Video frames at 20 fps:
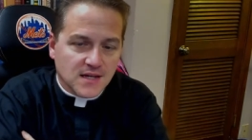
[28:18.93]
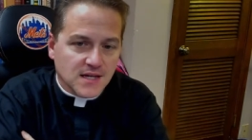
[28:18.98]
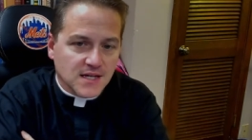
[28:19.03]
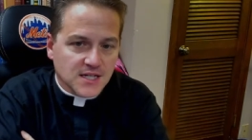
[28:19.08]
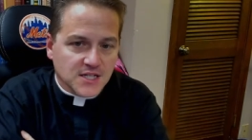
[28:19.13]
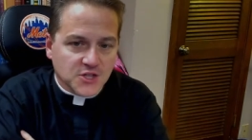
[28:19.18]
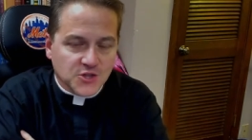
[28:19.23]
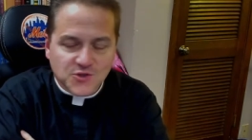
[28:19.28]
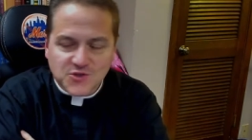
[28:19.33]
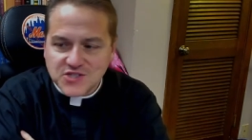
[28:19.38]

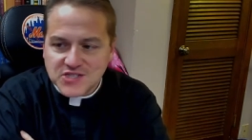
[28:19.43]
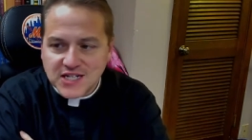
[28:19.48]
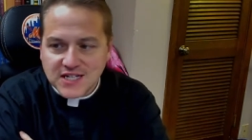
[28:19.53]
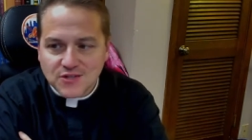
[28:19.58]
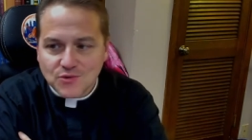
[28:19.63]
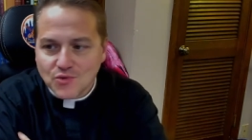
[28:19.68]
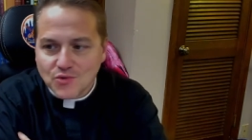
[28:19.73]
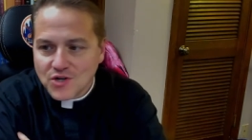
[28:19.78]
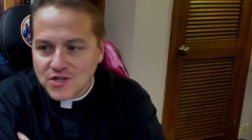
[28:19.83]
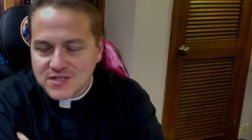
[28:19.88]
You say the
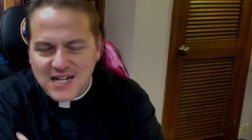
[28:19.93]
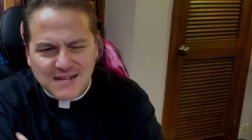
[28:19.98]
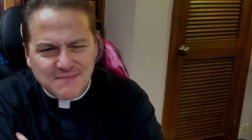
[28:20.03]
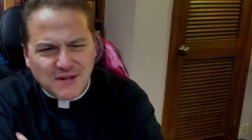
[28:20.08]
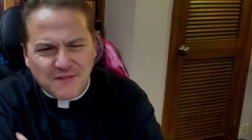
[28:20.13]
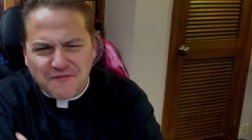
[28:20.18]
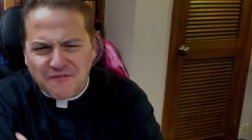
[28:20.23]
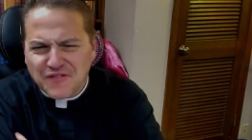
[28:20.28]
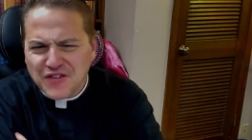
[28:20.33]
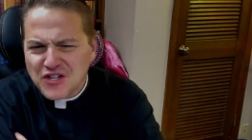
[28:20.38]
words, I'm a
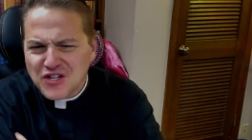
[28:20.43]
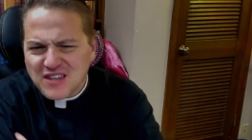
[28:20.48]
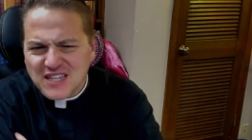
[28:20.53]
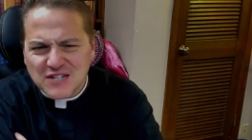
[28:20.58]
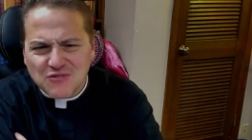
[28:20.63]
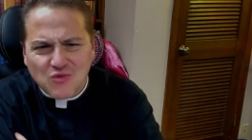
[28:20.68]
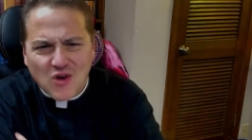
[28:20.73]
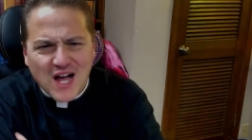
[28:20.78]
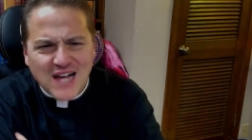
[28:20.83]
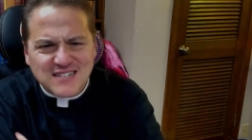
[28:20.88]
filthy,
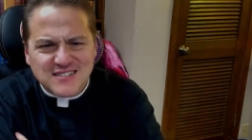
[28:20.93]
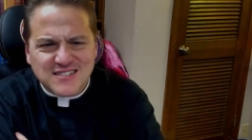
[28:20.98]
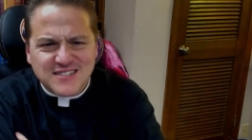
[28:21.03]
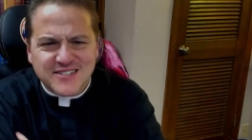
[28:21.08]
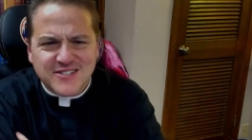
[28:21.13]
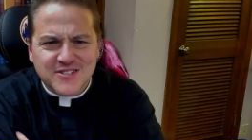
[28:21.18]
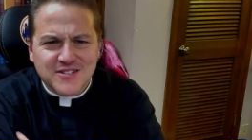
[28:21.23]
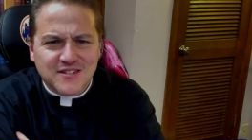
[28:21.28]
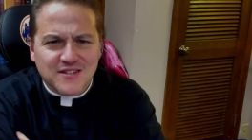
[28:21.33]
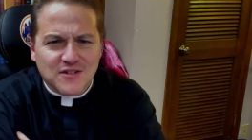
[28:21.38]
rotten sinner
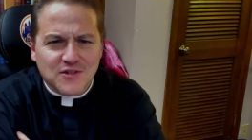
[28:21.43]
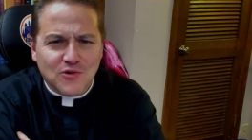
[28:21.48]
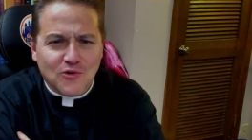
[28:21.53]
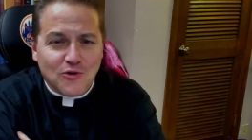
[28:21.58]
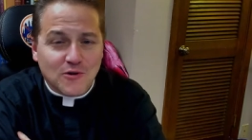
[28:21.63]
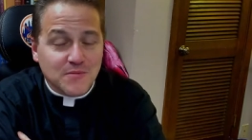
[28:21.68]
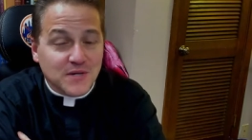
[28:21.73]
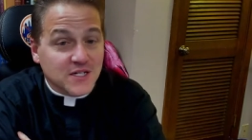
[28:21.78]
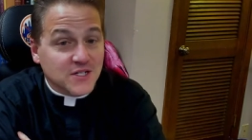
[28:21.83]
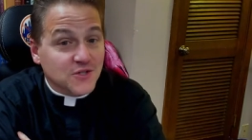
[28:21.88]
to the core,
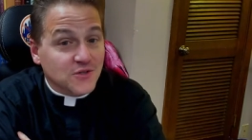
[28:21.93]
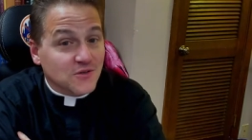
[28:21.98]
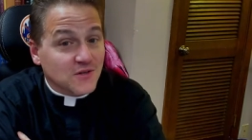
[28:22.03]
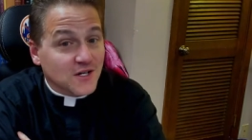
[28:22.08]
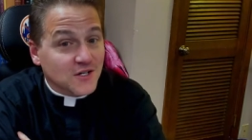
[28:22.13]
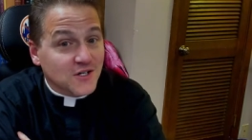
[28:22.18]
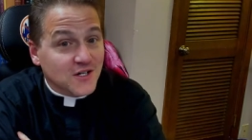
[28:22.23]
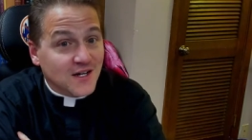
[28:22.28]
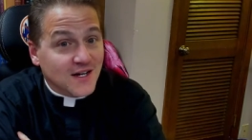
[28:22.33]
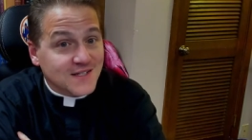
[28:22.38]
but you're a
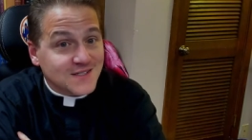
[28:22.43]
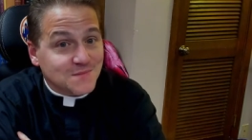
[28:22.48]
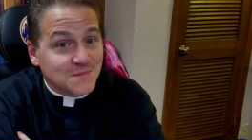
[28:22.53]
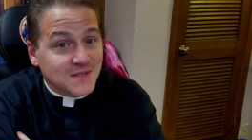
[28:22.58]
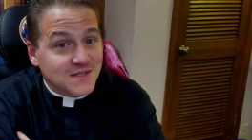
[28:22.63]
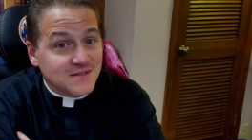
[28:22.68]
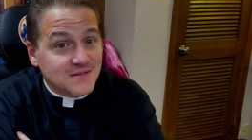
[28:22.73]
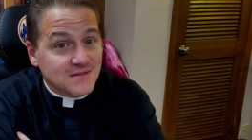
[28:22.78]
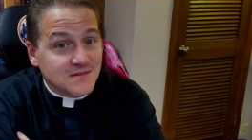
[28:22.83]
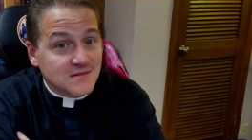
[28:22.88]
good husband
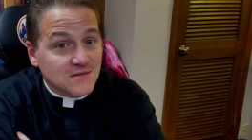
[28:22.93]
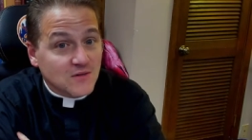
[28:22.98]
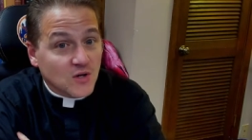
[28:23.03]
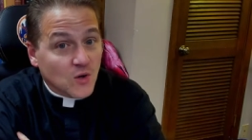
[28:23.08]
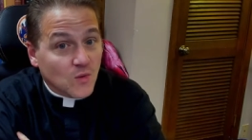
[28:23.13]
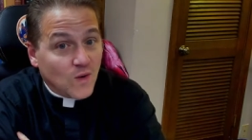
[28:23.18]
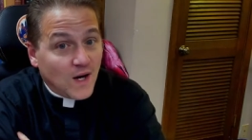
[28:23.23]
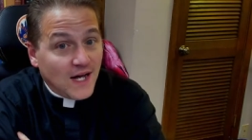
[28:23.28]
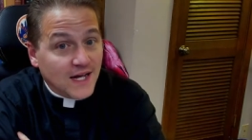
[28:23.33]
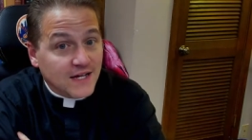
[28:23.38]
or
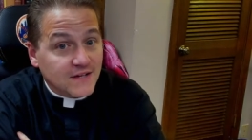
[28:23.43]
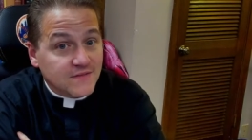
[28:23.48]
wife.